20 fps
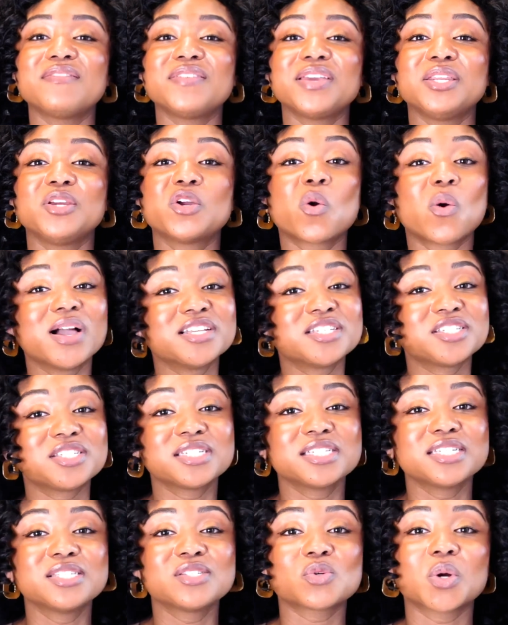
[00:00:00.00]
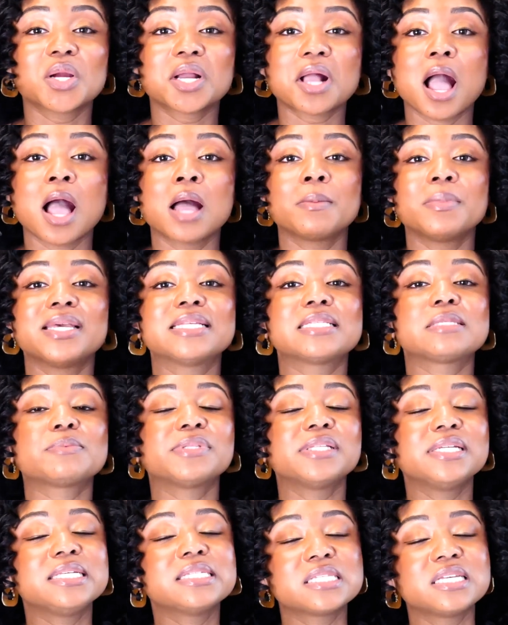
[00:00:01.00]
any questions or comments,
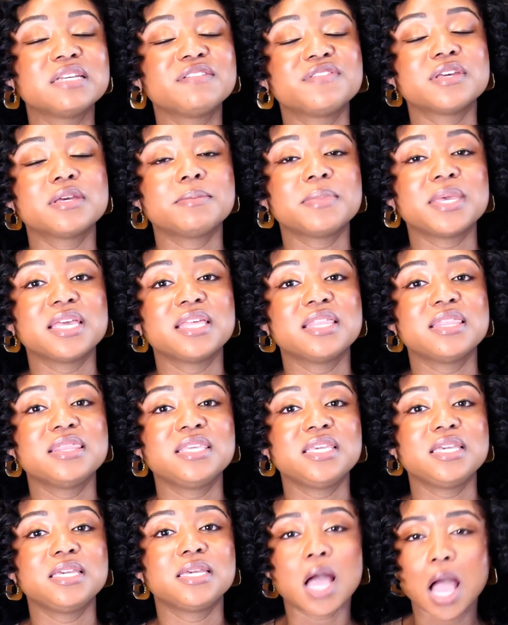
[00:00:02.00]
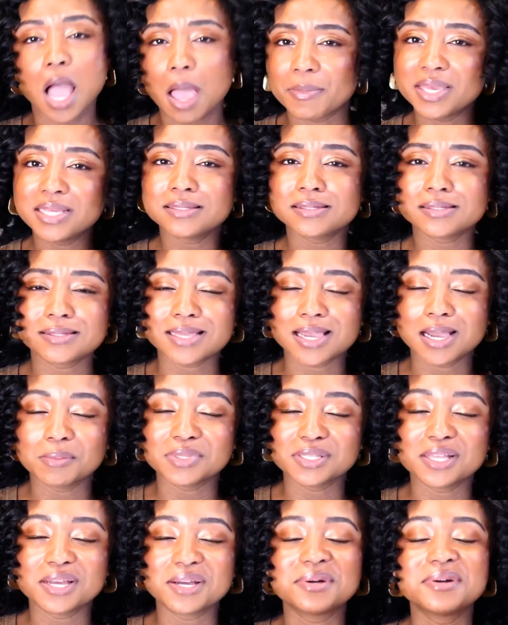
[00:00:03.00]
please leave them in the comments down
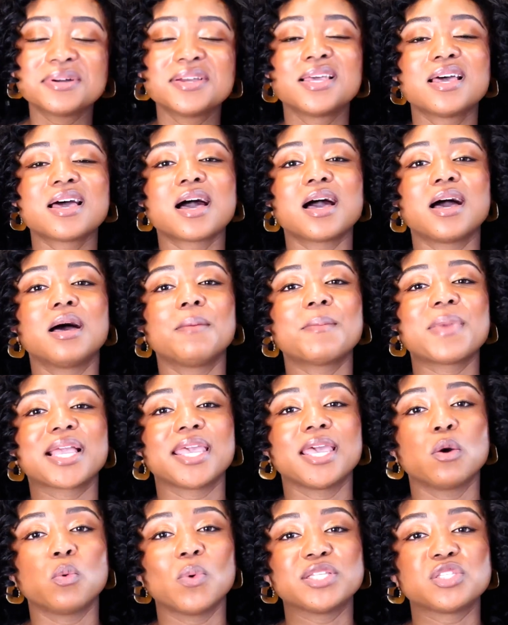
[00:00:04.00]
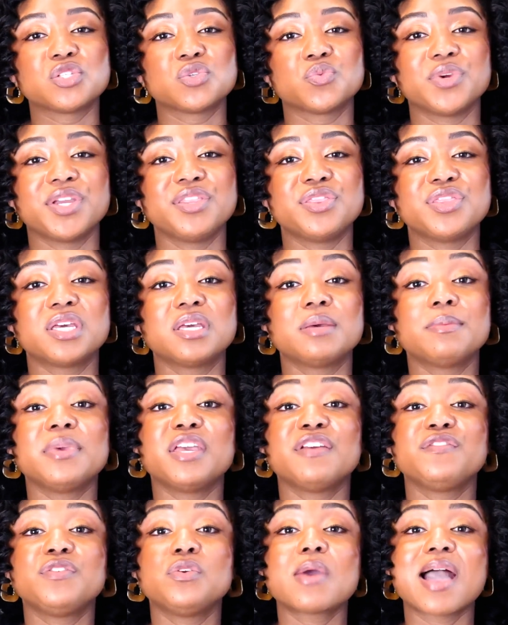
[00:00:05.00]
below. I can't wait to read them.
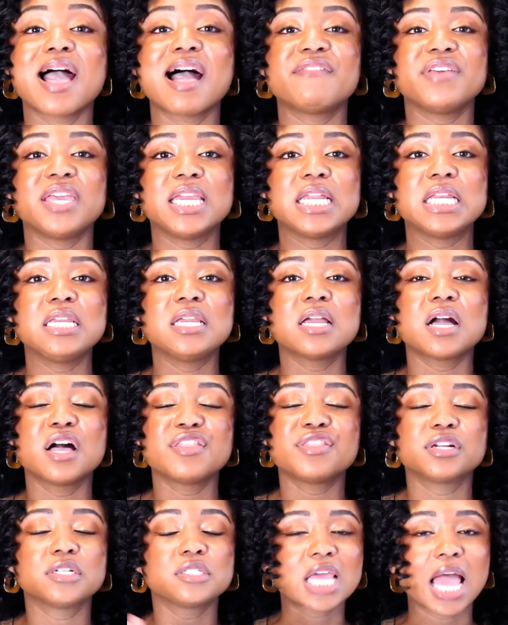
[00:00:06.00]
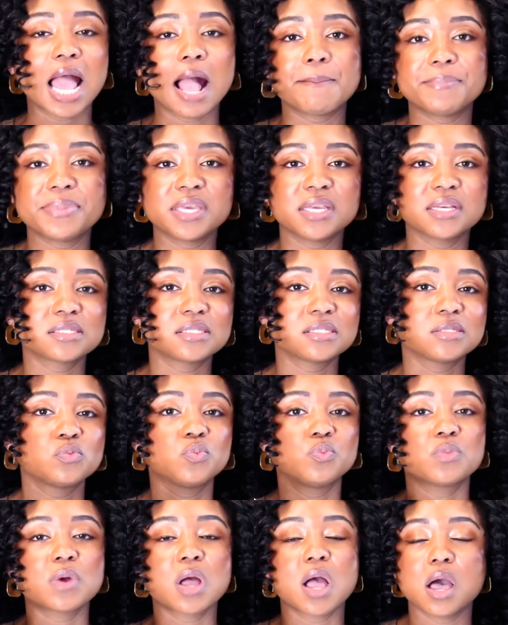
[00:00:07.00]
If you have any other topics
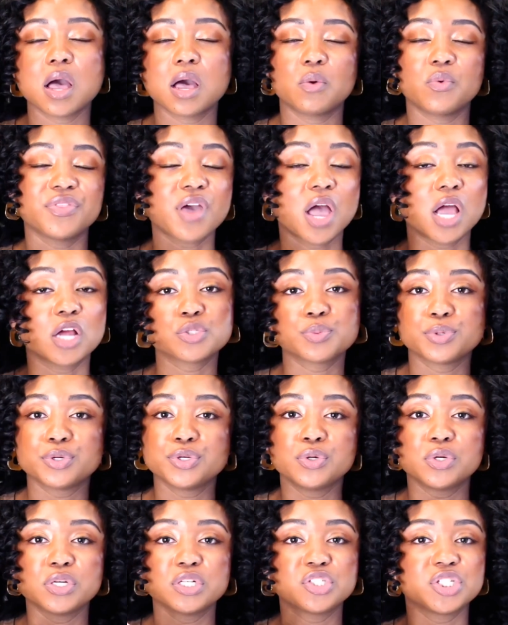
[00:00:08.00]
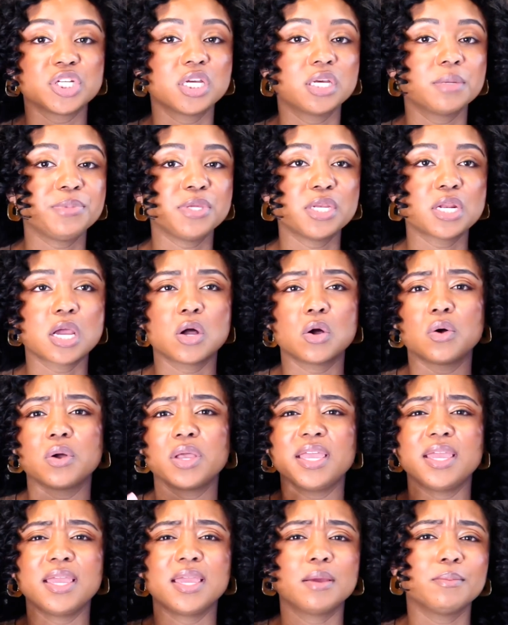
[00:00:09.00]
with entrepreneurship,
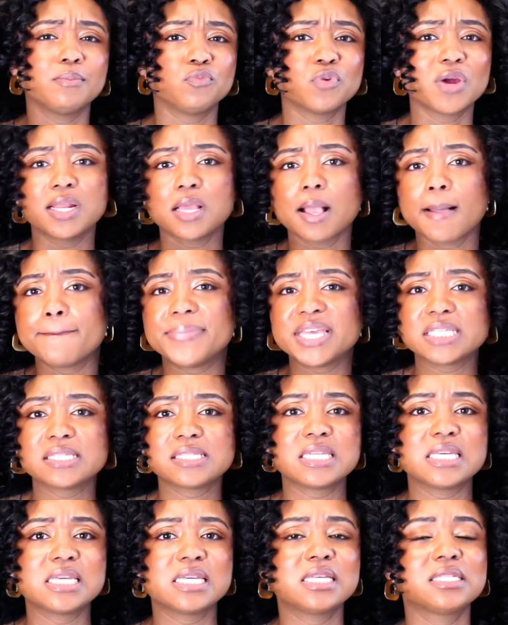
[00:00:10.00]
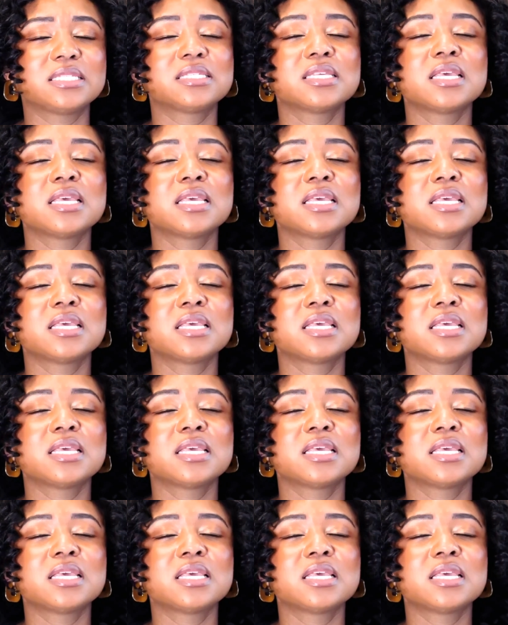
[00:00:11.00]
running a business,